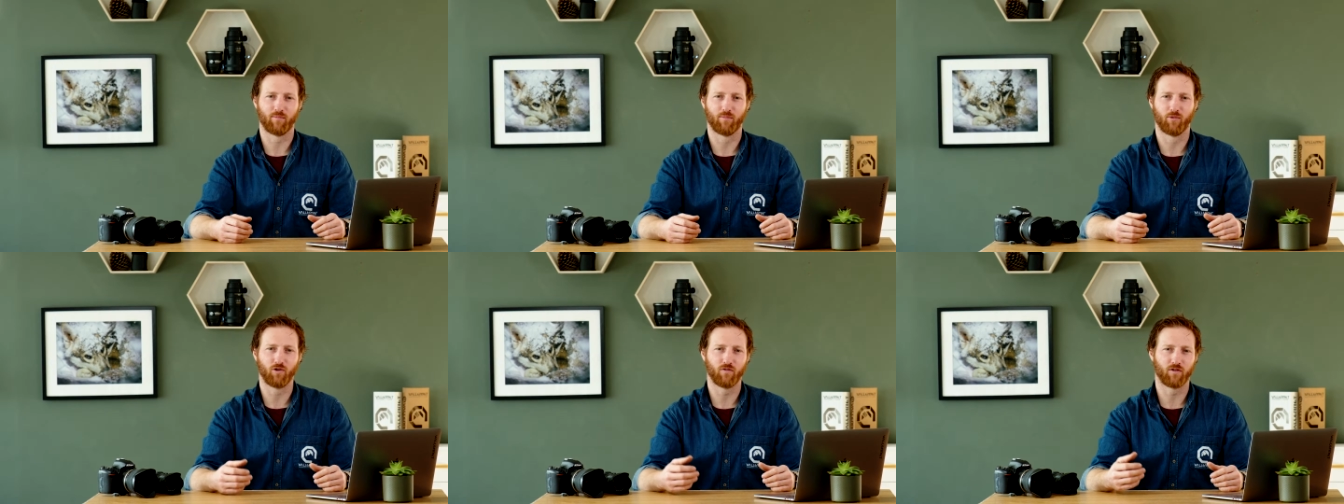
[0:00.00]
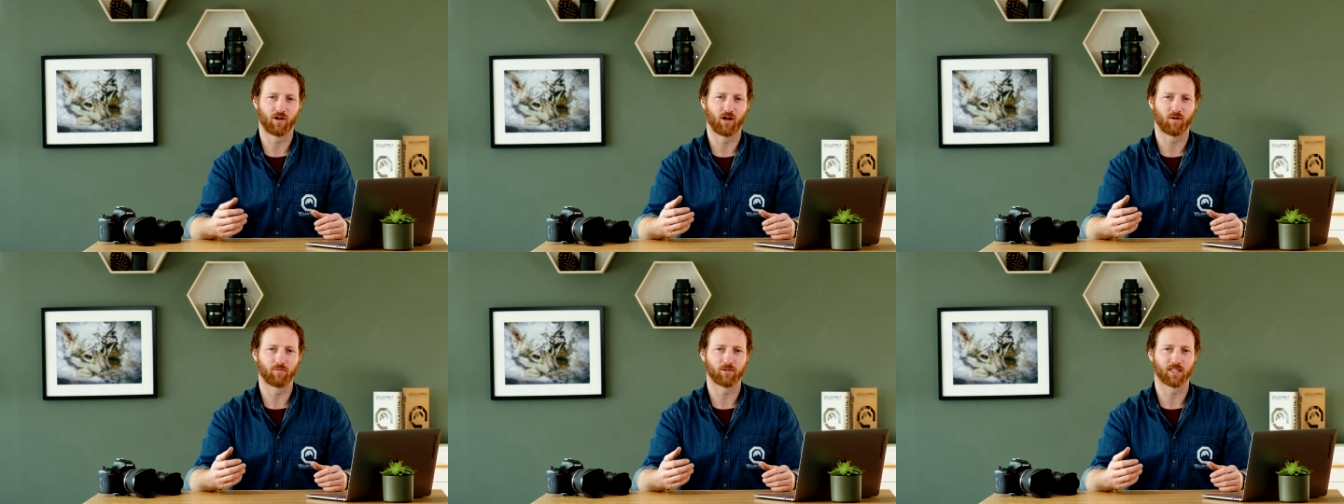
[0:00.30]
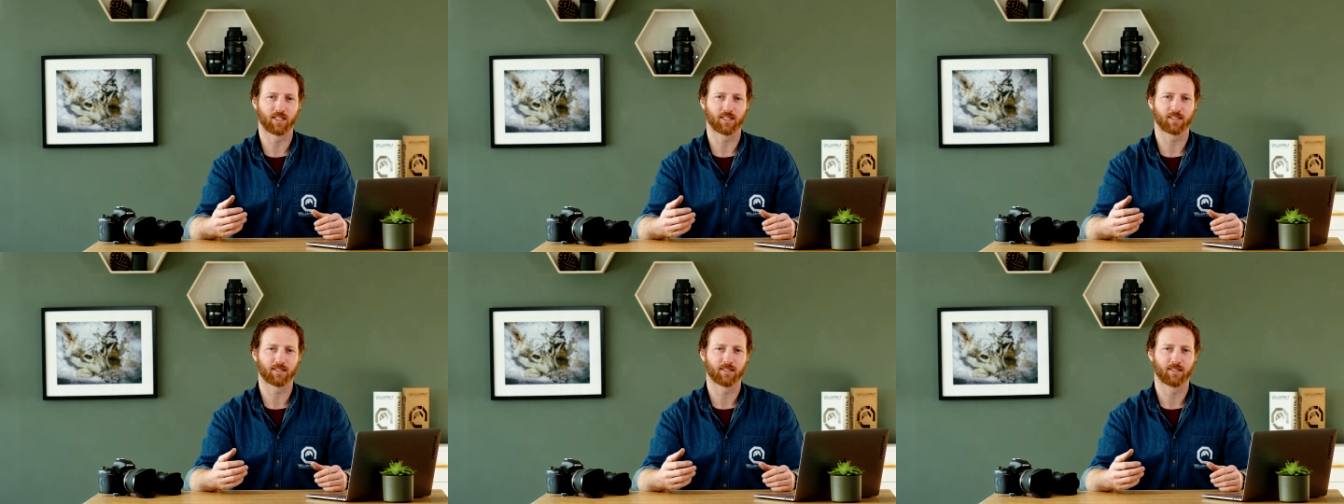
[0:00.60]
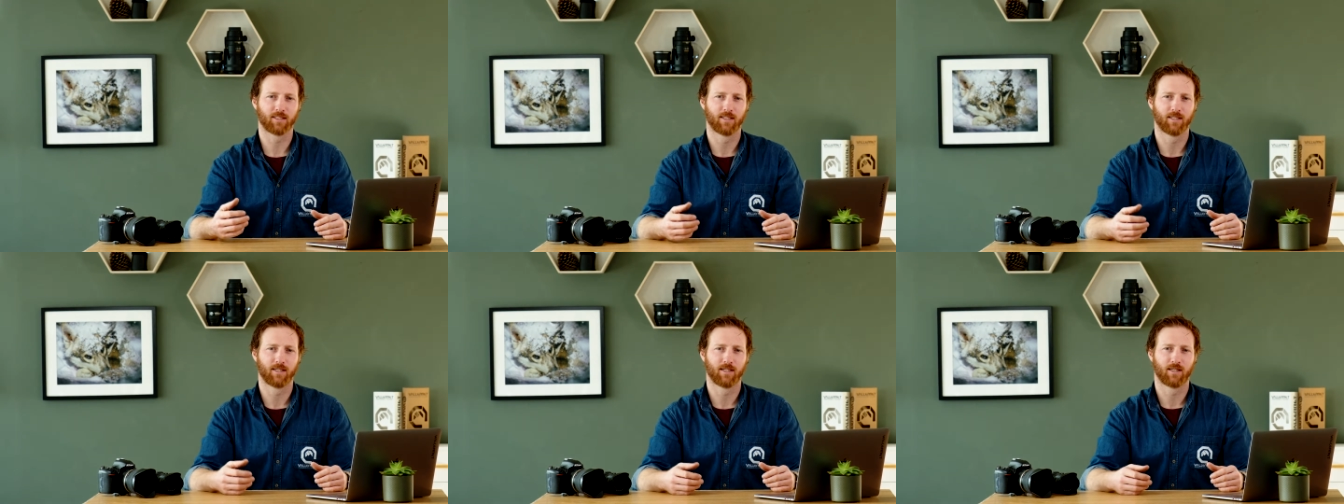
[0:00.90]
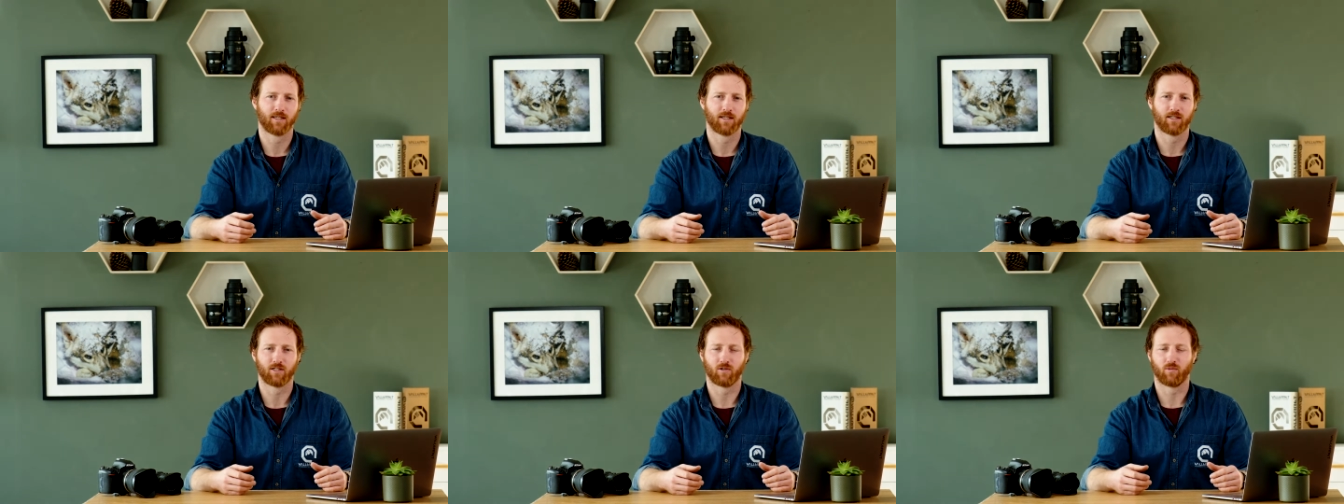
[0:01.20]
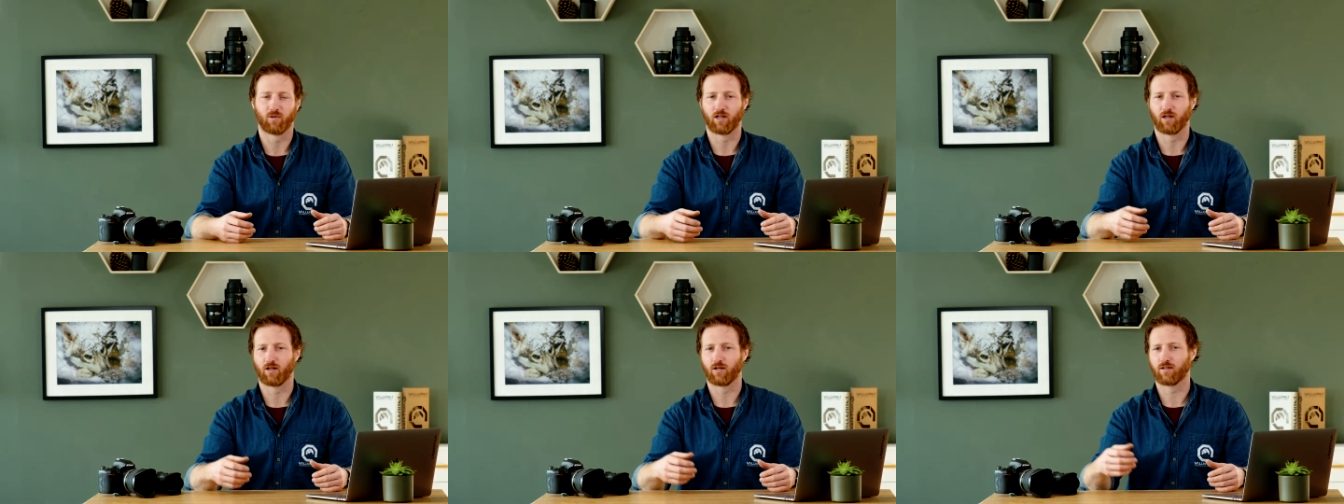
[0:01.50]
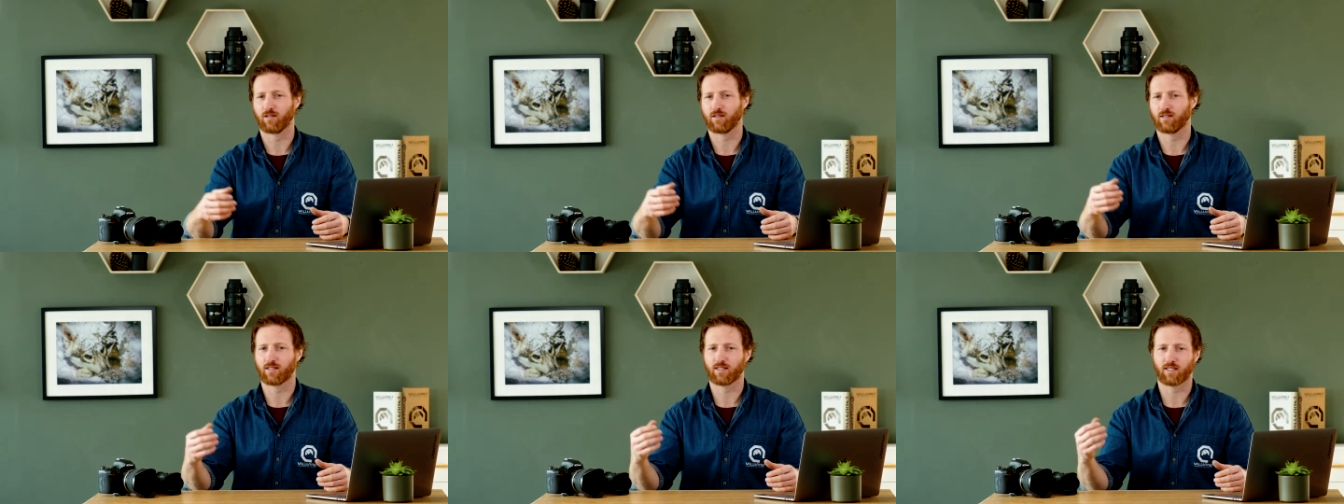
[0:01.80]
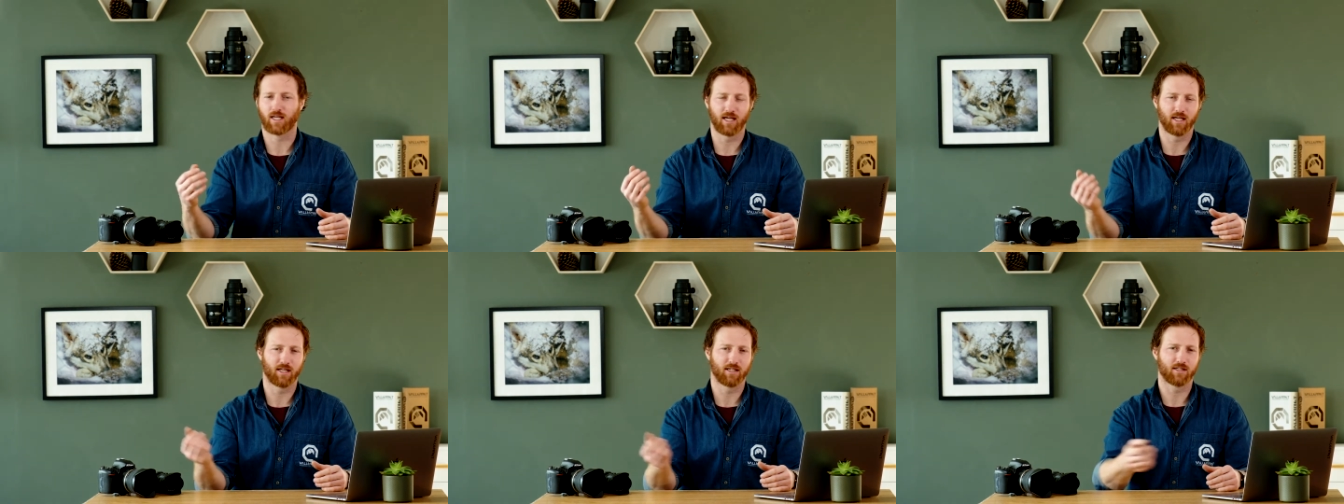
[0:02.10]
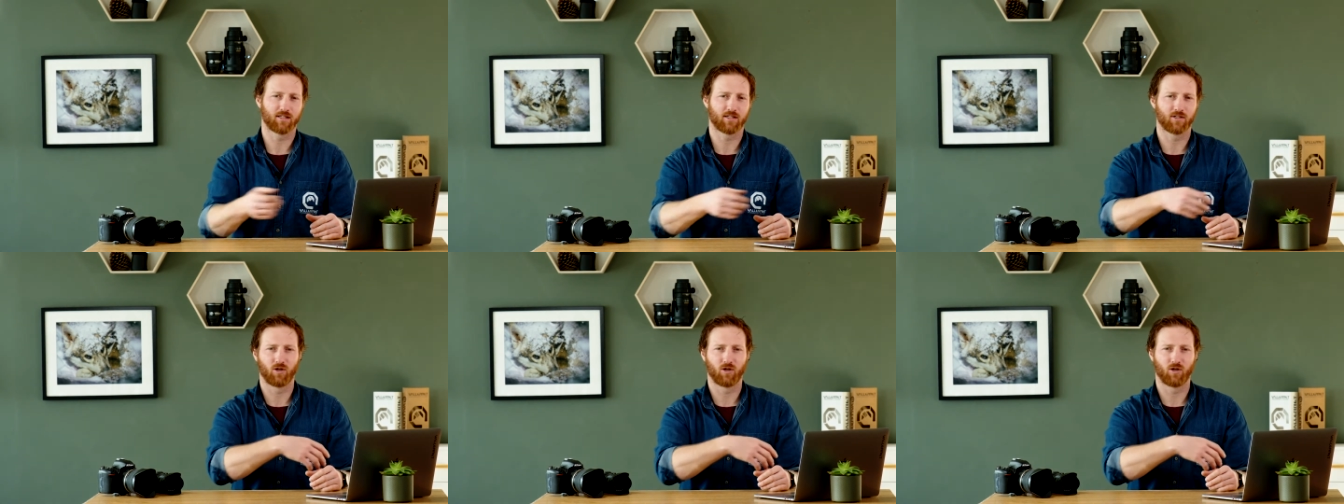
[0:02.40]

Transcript: moving objects. We got skiers,